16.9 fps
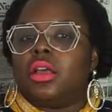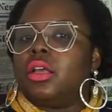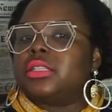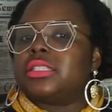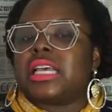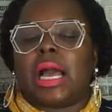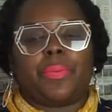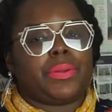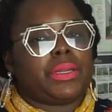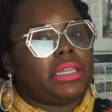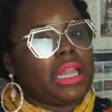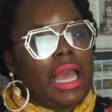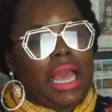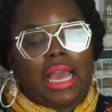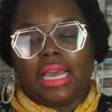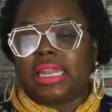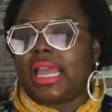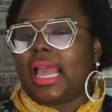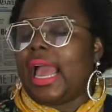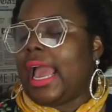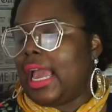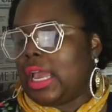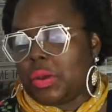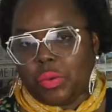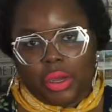top of the line,
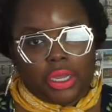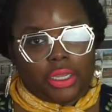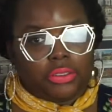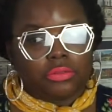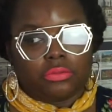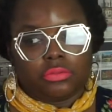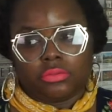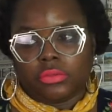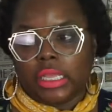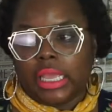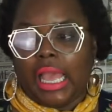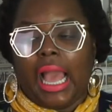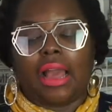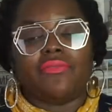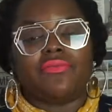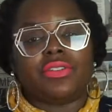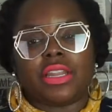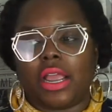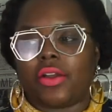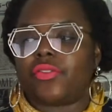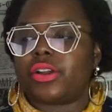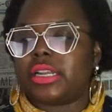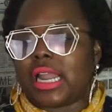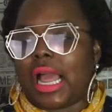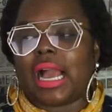A1. I've
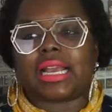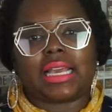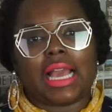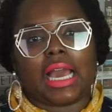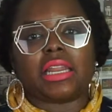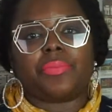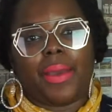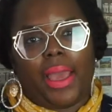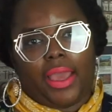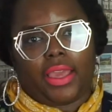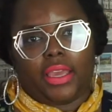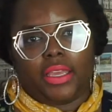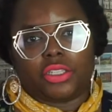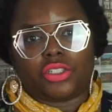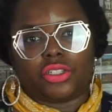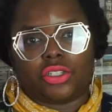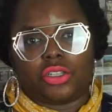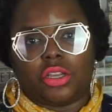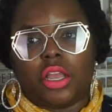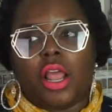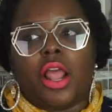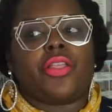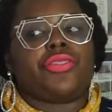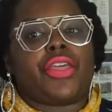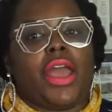never not got a package
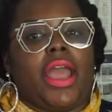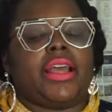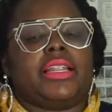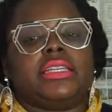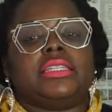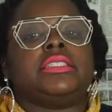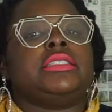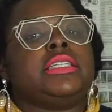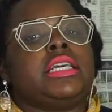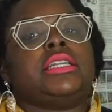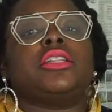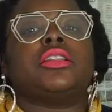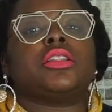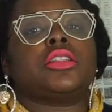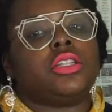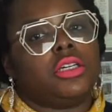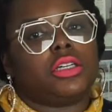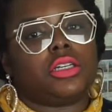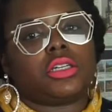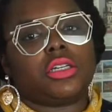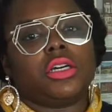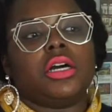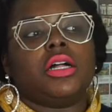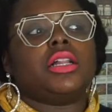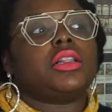that didn't
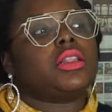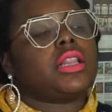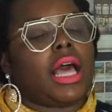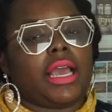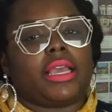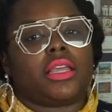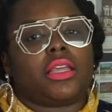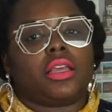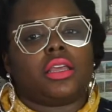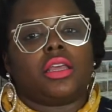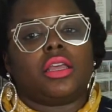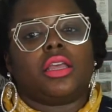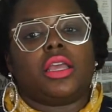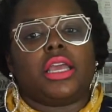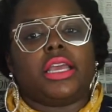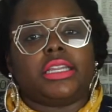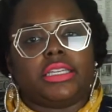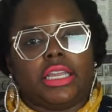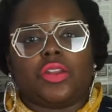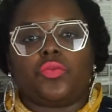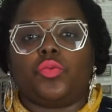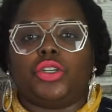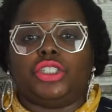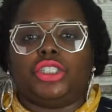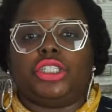look like it
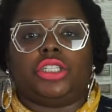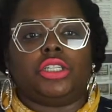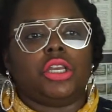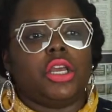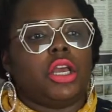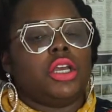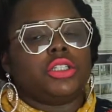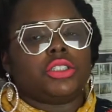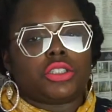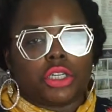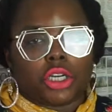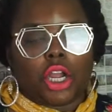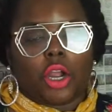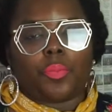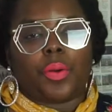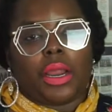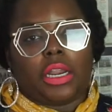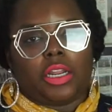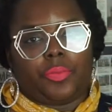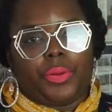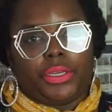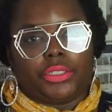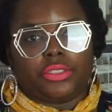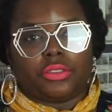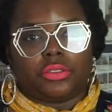did when she took her product
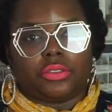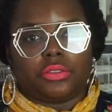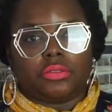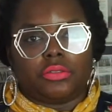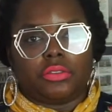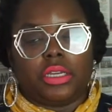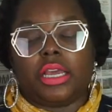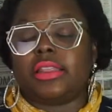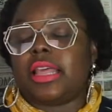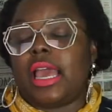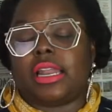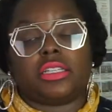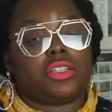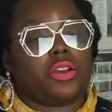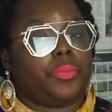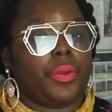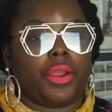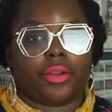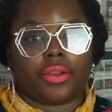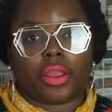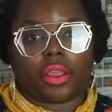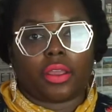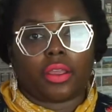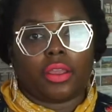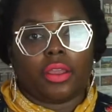pictures and that is on period.
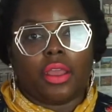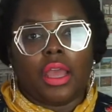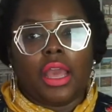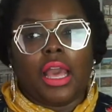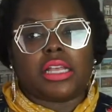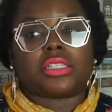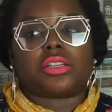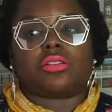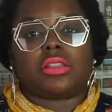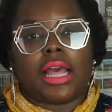And so